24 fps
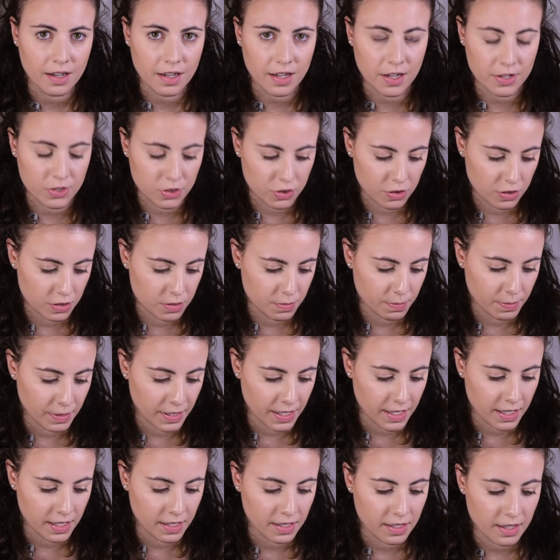and just
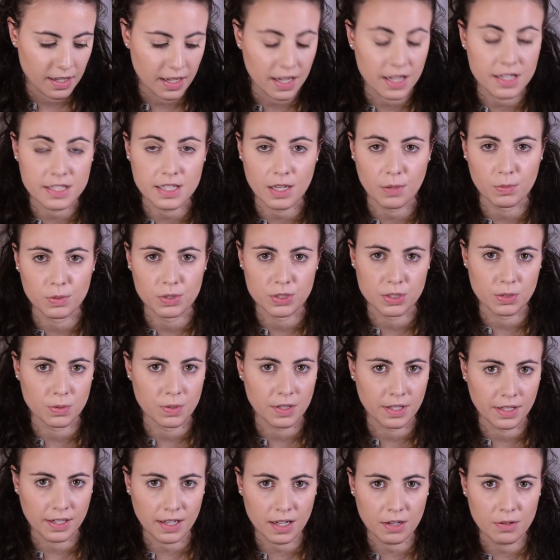play as I was
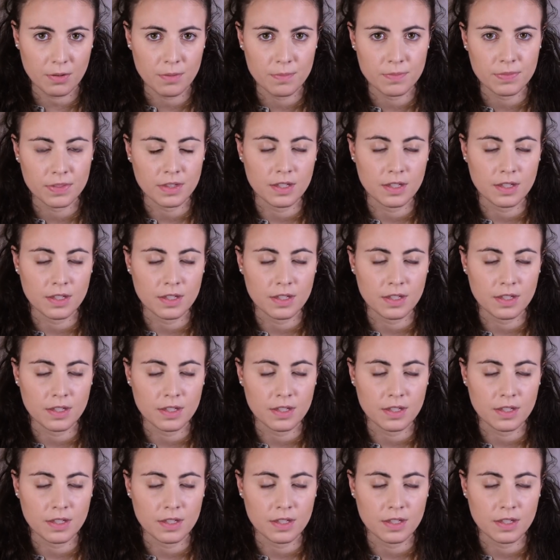doing now.